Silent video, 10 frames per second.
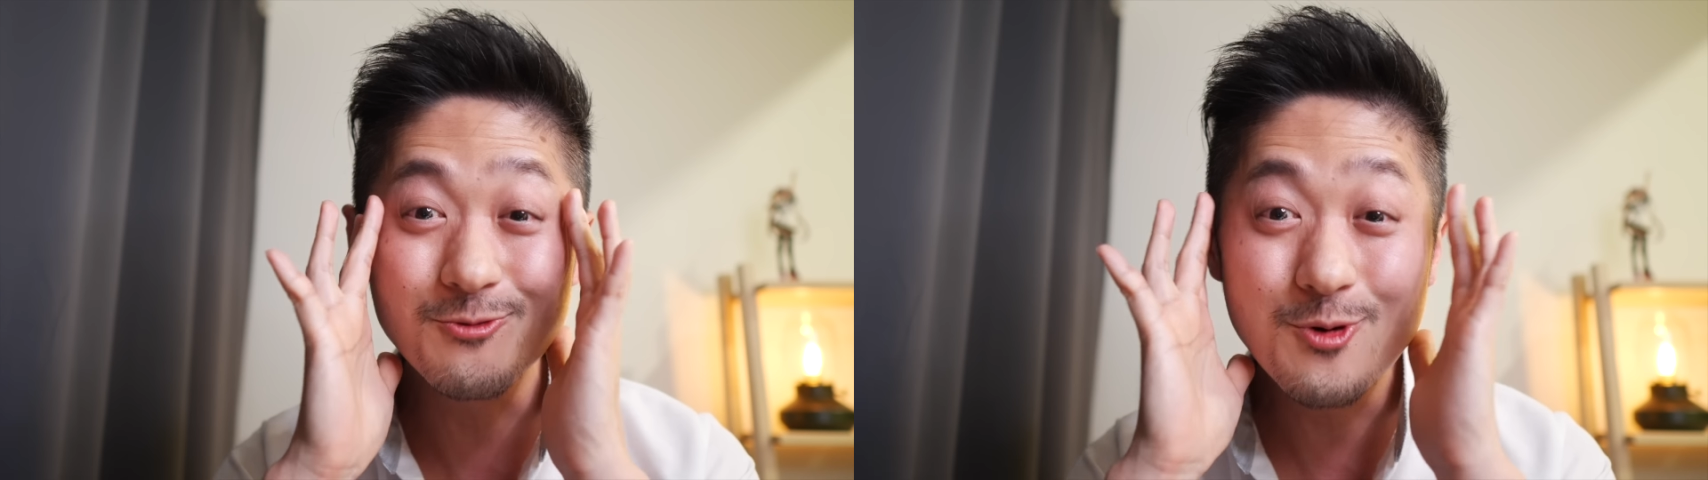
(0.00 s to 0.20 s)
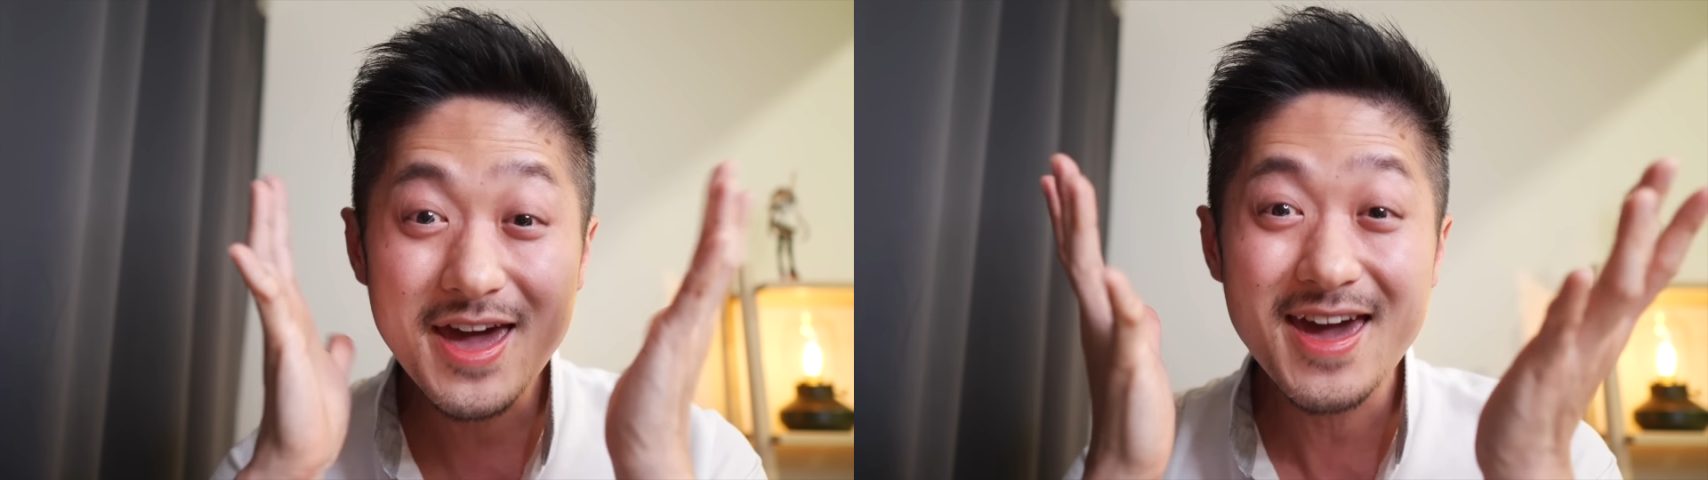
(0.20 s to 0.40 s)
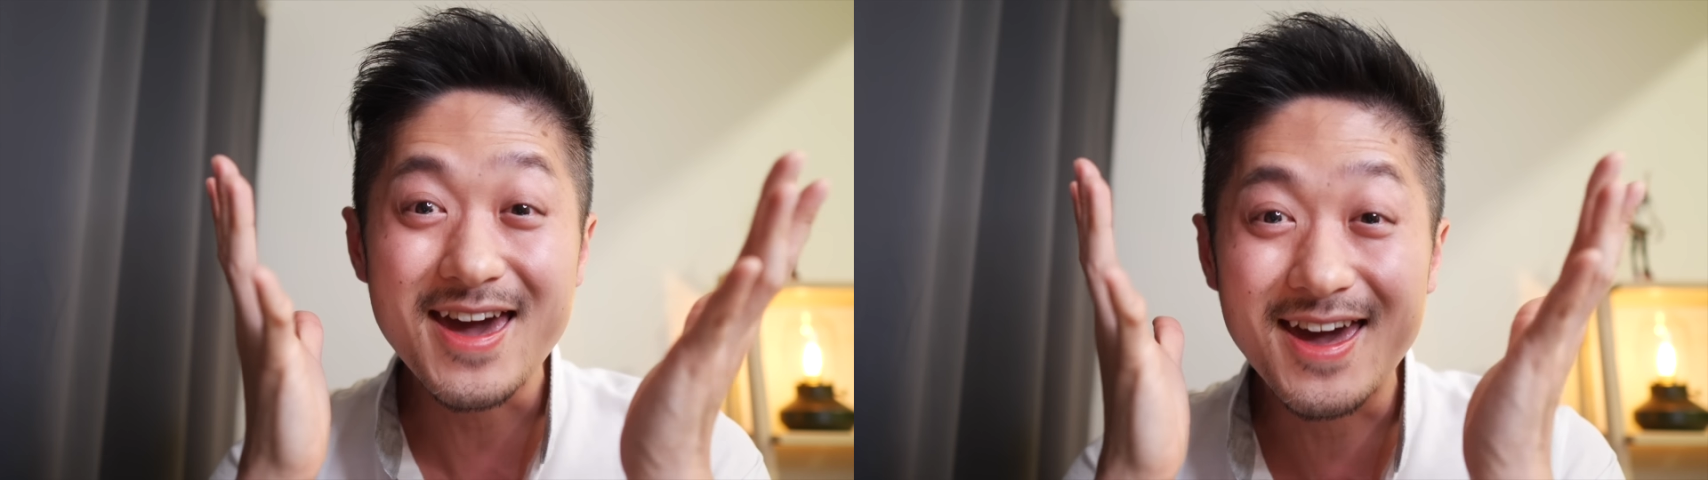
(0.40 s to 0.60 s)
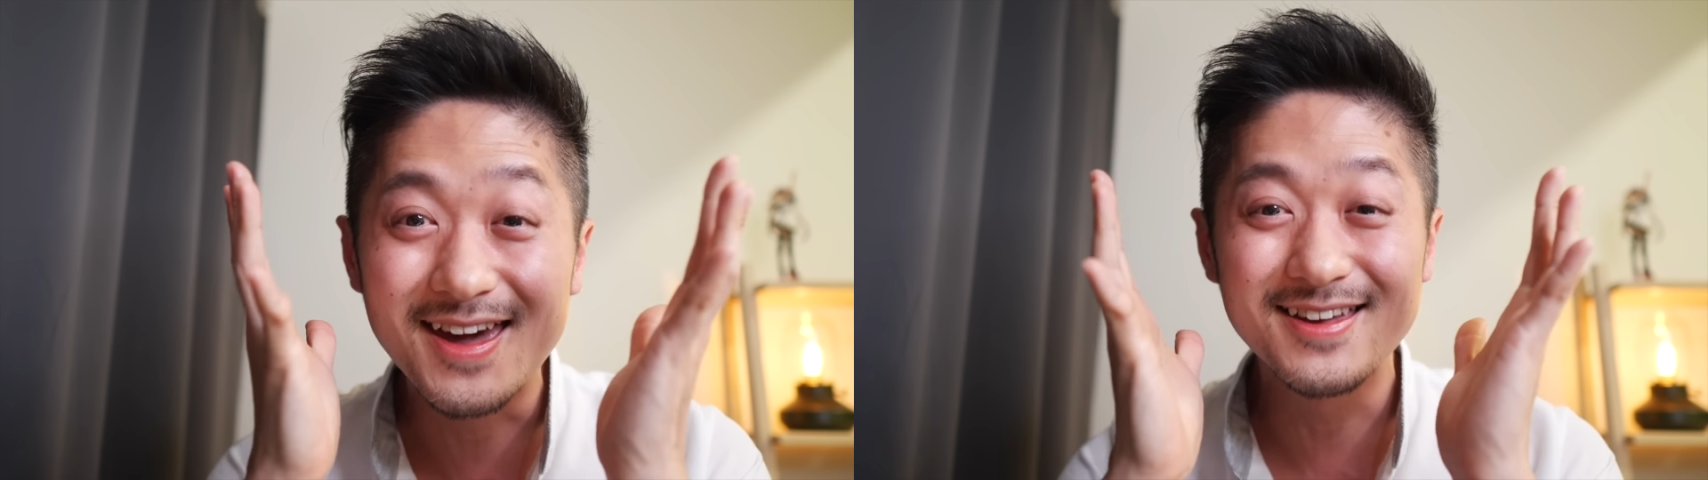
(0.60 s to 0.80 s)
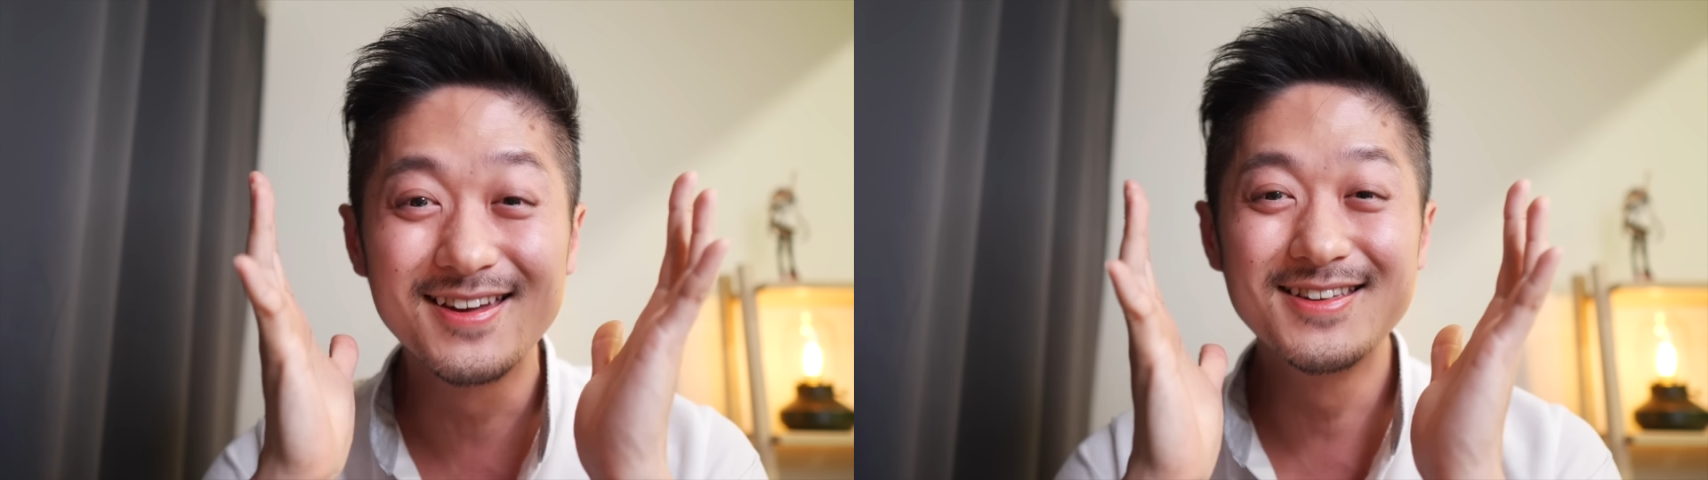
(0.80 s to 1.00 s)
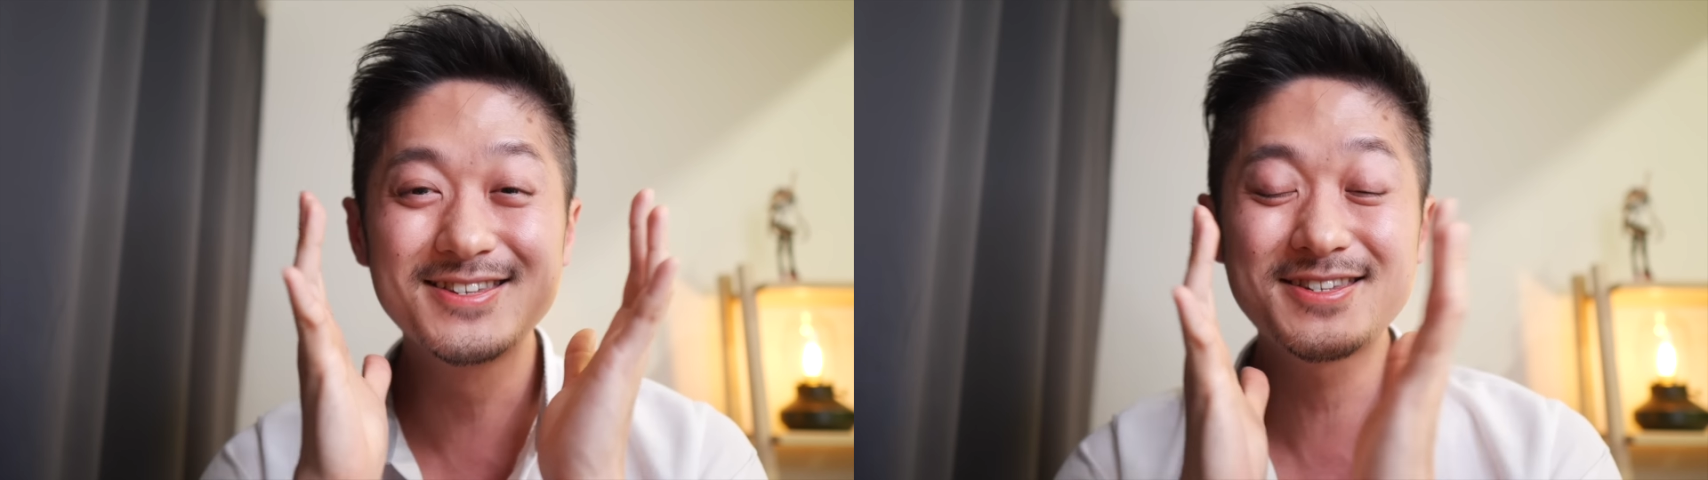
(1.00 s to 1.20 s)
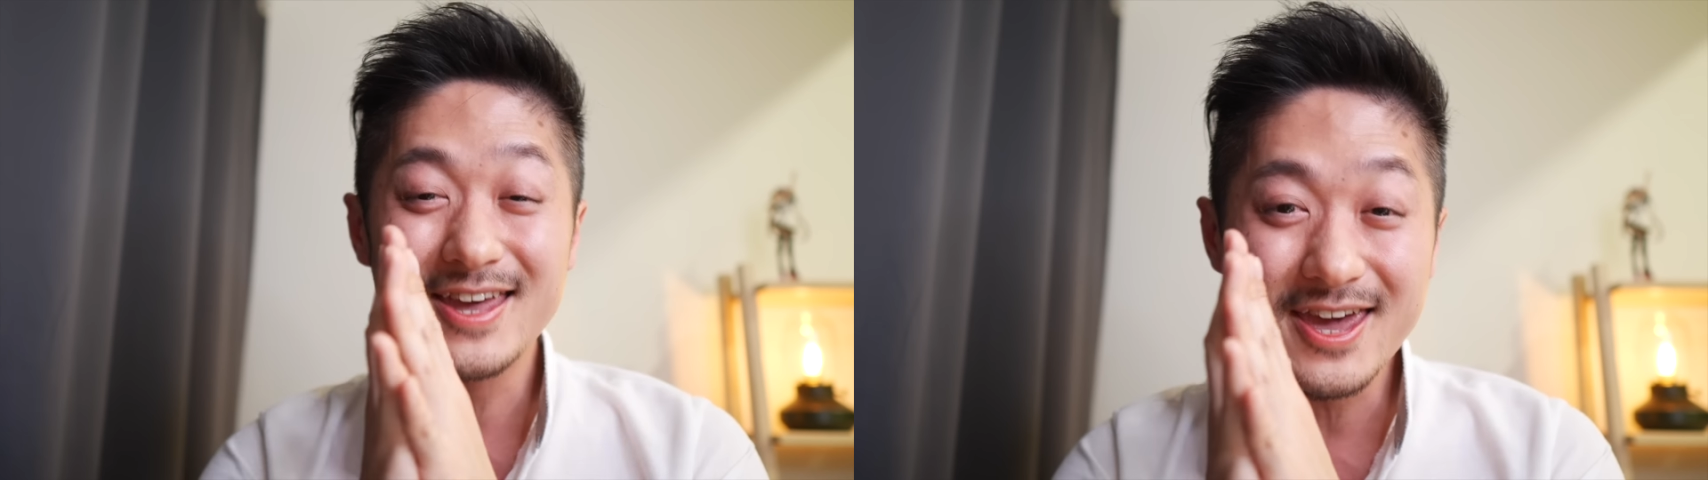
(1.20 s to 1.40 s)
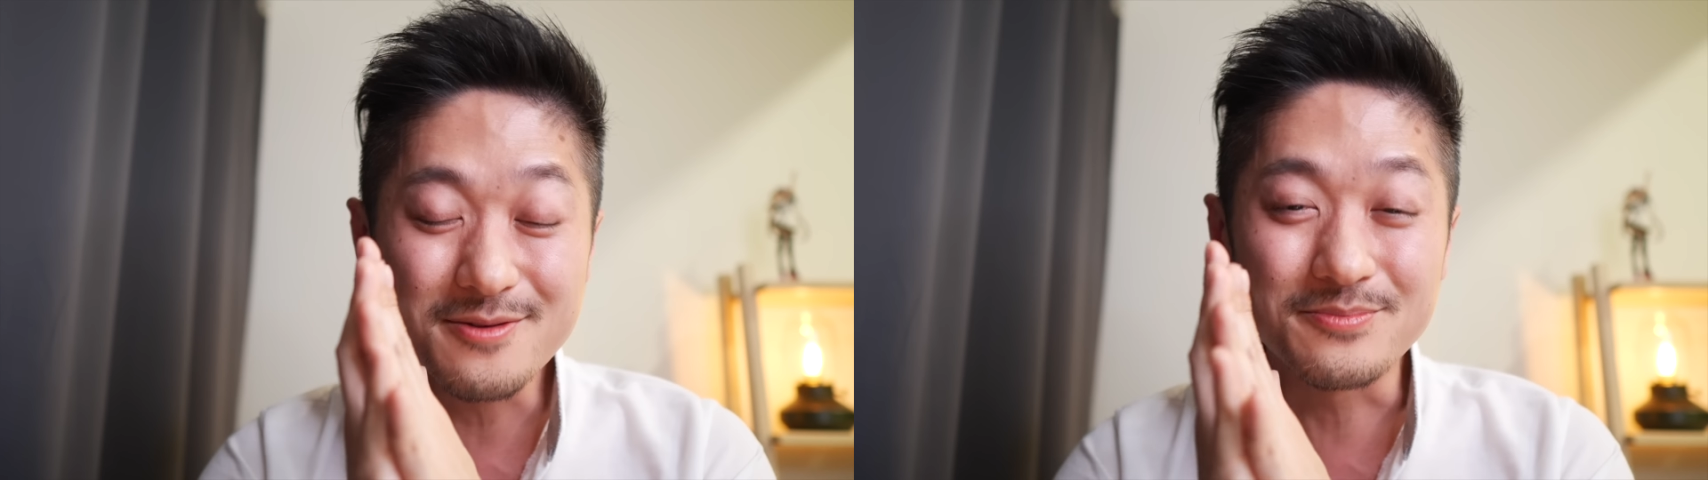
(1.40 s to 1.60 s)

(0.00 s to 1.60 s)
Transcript: where? Same.